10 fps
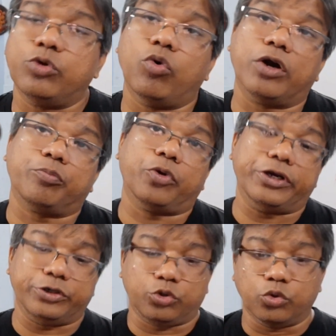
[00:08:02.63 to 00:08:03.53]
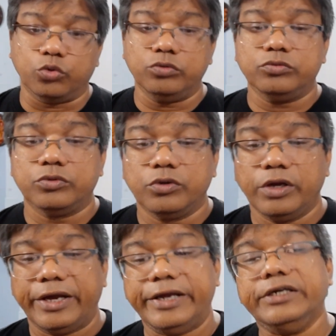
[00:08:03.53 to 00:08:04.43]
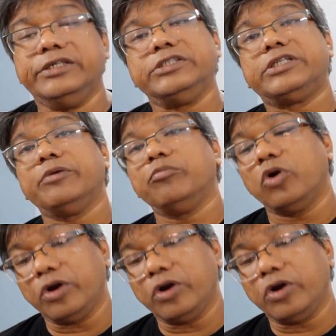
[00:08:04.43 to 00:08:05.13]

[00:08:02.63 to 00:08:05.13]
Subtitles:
1.2 in December